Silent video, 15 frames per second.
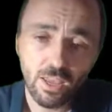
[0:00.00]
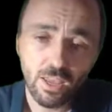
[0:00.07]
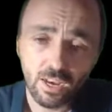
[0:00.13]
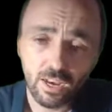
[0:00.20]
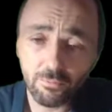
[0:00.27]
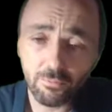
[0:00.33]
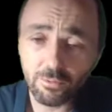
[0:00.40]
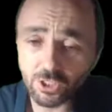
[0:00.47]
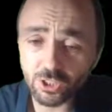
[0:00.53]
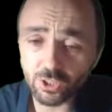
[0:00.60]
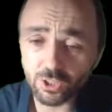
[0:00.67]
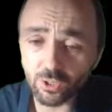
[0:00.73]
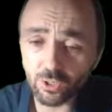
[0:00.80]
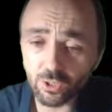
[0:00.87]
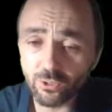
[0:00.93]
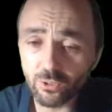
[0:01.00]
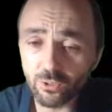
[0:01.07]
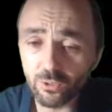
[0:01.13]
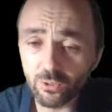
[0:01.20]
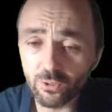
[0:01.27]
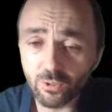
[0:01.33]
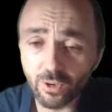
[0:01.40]
Let me show
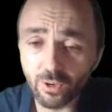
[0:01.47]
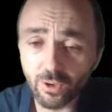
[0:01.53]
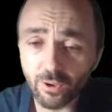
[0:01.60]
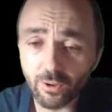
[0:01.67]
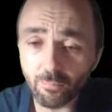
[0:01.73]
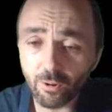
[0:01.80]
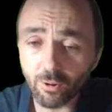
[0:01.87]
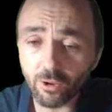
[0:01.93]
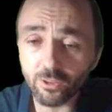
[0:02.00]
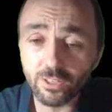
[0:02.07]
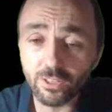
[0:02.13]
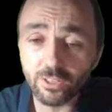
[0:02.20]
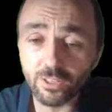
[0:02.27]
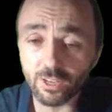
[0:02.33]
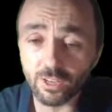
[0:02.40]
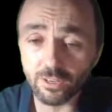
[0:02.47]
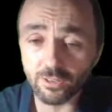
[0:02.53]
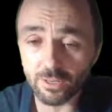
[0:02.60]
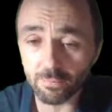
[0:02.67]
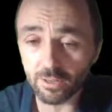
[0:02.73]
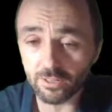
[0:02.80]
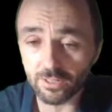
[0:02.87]
you more details
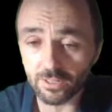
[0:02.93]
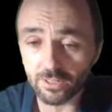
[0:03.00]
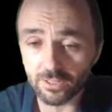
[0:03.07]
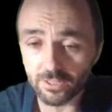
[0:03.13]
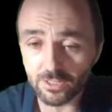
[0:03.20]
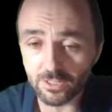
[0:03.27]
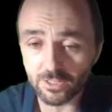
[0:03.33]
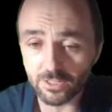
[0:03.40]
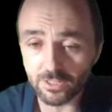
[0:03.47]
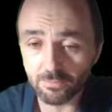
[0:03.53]
about this.